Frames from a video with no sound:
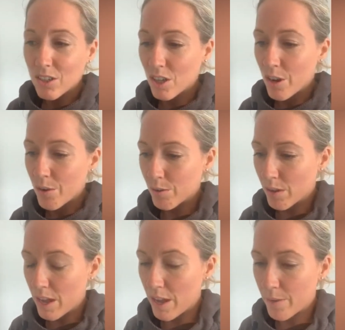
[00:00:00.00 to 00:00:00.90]

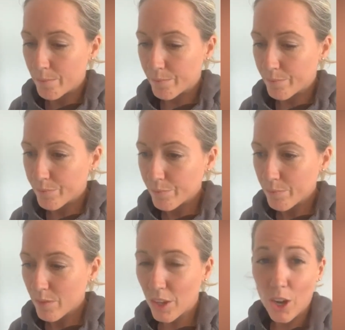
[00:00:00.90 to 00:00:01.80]
So
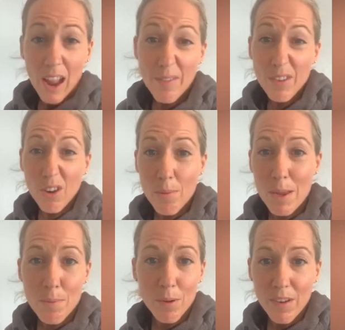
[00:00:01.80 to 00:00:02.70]
you know, having the
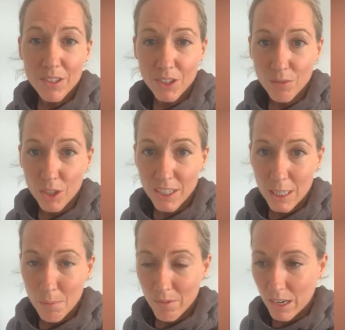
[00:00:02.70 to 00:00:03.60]
right people around you and the right
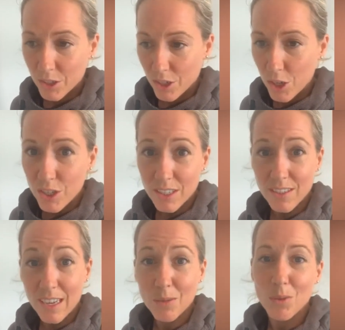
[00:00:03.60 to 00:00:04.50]
team around you that
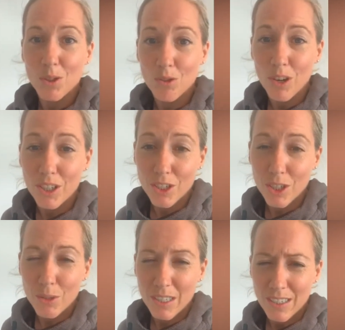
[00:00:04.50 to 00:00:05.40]
understand what you're trying to
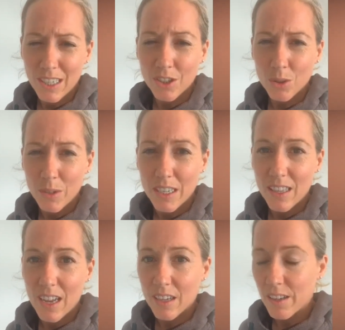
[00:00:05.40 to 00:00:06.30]
do is essential
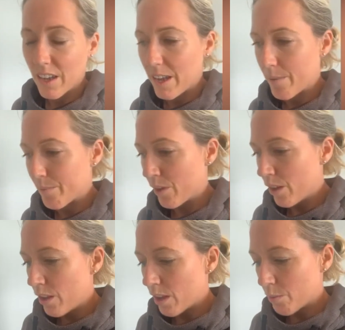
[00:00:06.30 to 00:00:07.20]
in that. And
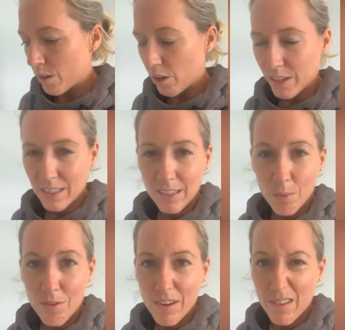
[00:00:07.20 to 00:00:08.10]
like I
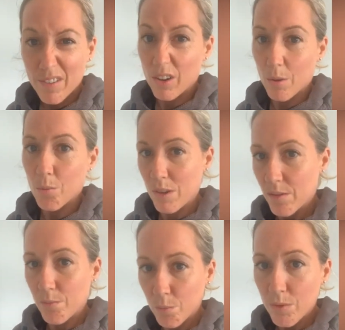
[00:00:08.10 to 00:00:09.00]
said, we really feel like that
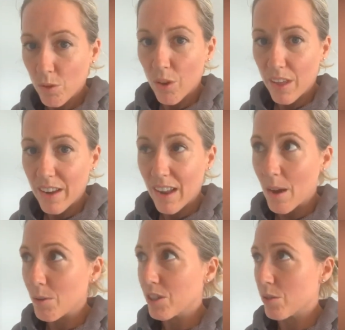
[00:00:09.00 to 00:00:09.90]
we've got that
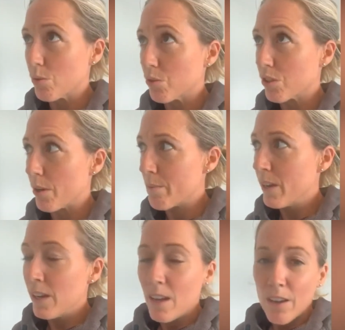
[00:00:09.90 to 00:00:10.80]
now, which is awesome.